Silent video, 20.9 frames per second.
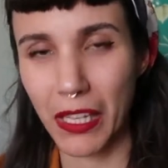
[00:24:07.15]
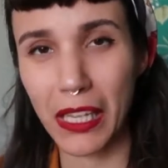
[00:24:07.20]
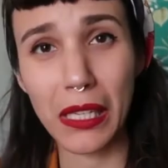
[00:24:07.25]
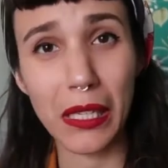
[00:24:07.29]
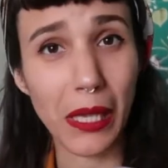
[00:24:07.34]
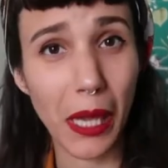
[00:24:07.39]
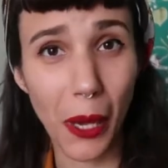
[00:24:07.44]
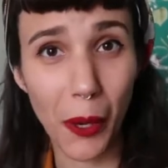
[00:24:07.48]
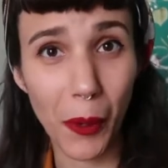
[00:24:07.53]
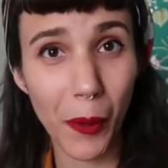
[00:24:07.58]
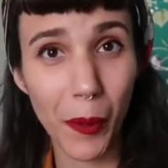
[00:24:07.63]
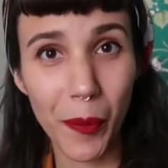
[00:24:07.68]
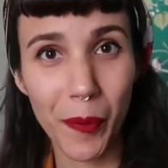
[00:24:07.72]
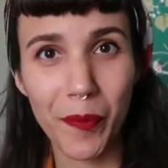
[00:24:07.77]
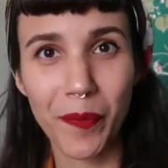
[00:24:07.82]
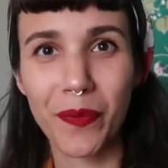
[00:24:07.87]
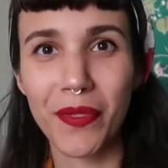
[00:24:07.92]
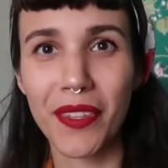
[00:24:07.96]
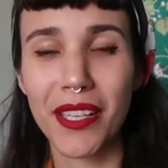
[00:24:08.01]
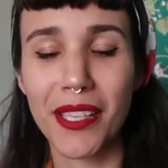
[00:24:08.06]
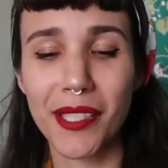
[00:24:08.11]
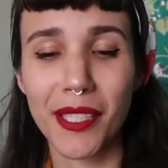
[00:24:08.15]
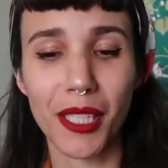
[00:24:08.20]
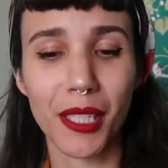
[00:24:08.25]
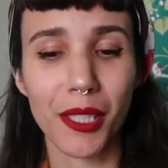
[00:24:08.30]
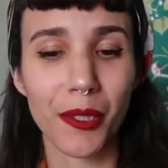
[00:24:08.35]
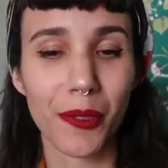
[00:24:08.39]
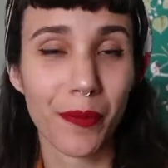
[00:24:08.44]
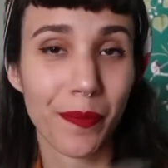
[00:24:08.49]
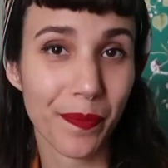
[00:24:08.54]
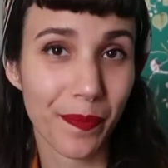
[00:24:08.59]
glow.
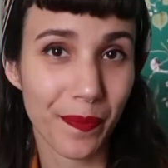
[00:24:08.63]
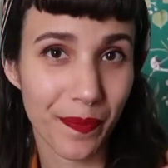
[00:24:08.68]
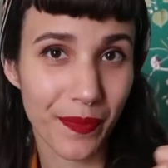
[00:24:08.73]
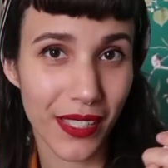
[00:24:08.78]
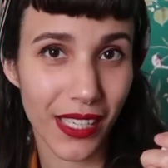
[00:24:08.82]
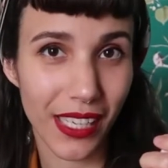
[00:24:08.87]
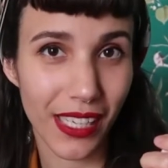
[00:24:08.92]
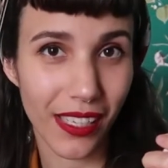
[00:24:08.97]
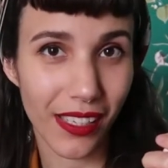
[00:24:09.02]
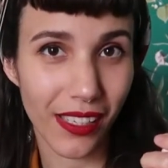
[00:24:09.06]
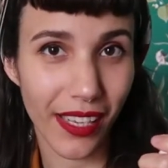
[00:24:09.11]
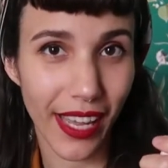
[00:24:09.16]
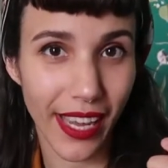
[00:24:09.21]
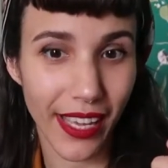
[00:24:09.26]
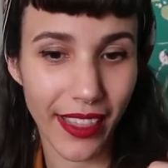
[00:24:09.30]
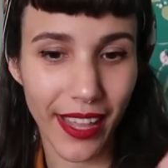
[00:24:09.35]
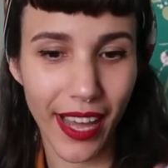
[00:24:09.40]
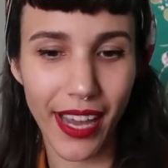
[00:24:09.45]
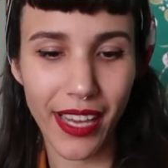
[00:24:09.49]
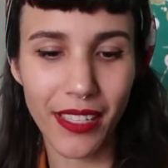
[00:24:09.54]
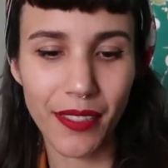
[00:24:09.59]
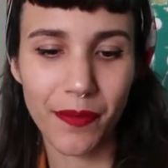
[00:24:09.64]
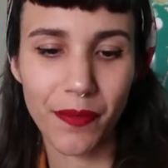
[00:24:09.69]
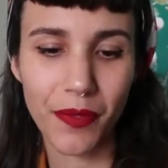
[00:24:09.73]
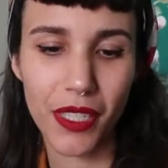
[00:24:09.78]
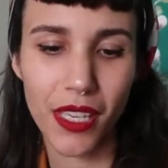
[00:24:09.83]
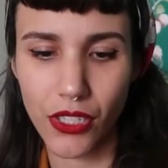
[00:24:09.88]
So like that.